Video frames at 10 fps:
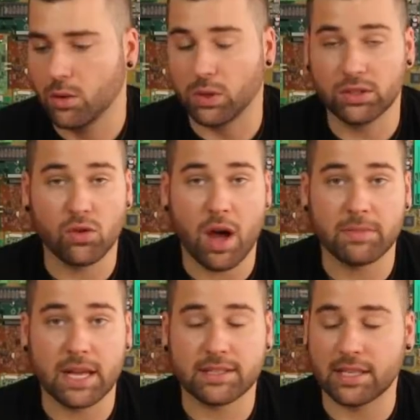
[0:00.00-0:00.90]
Well, no,
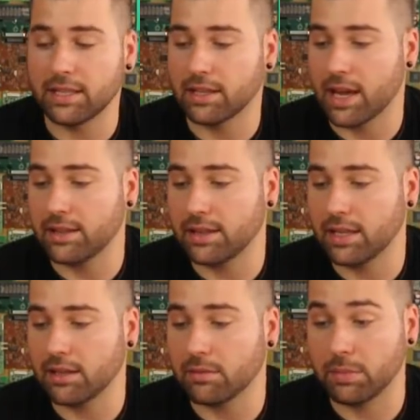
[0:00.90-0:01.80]
I'm not selling
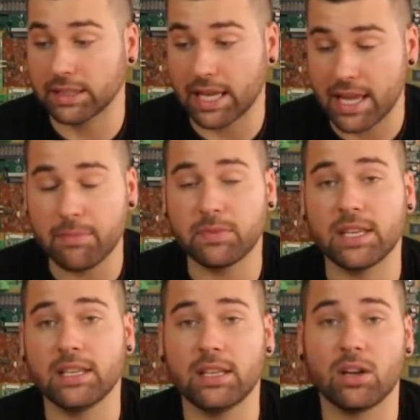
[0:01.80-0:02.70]
anything, but I am
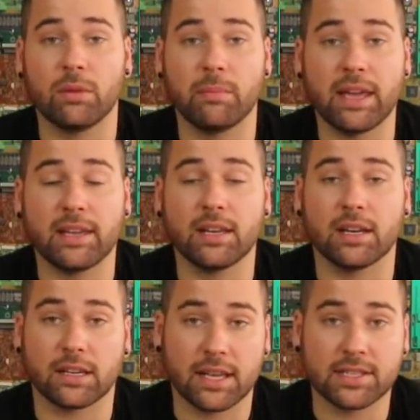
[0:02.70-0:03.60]
thinking of making
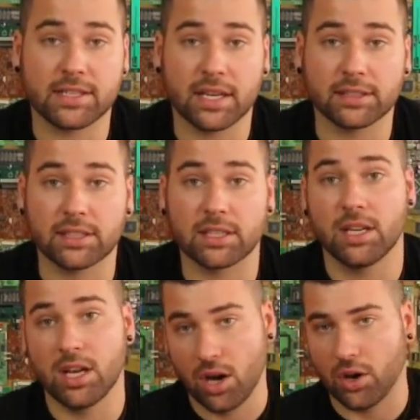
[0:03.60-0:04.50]
a Kickstarter
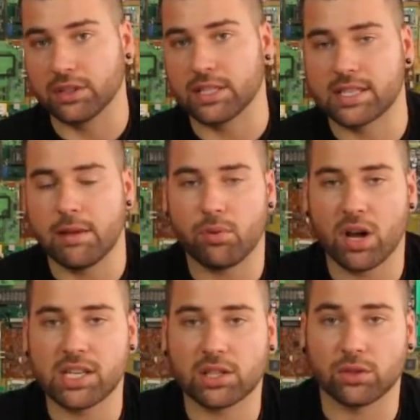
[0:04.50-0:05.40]
on the same
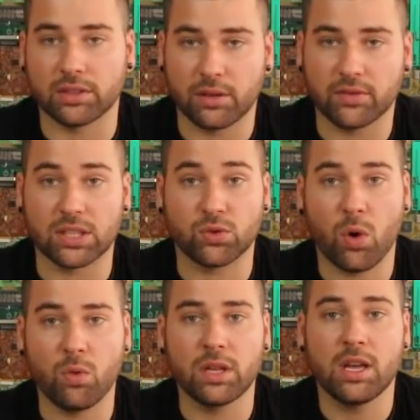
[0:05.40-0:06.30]
project of the
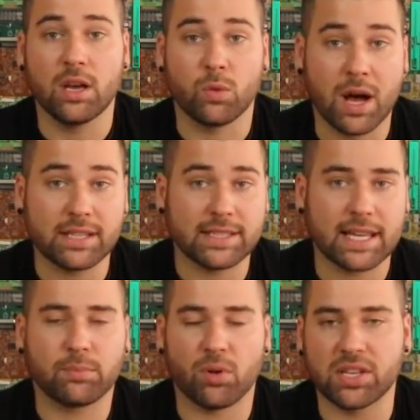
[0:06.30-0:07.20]
drone. Once
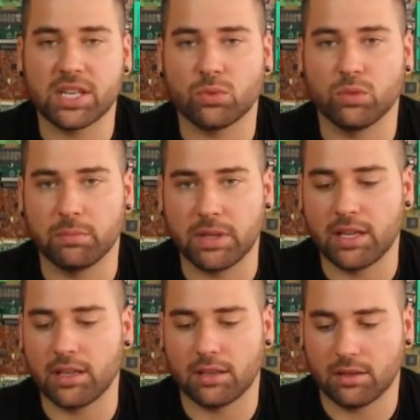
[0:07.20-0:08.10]
that project will
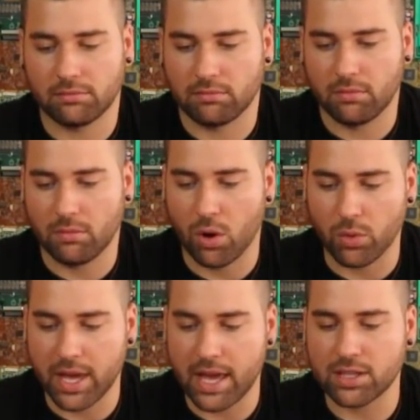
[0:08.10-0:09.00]
be
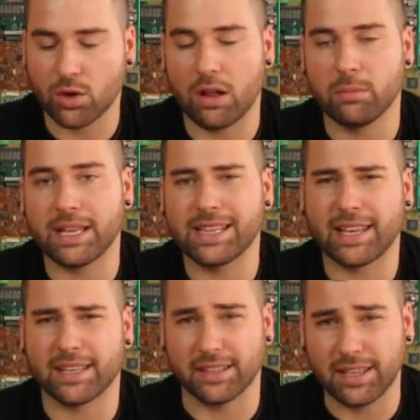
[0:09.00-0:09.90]
okay, so I'll make like a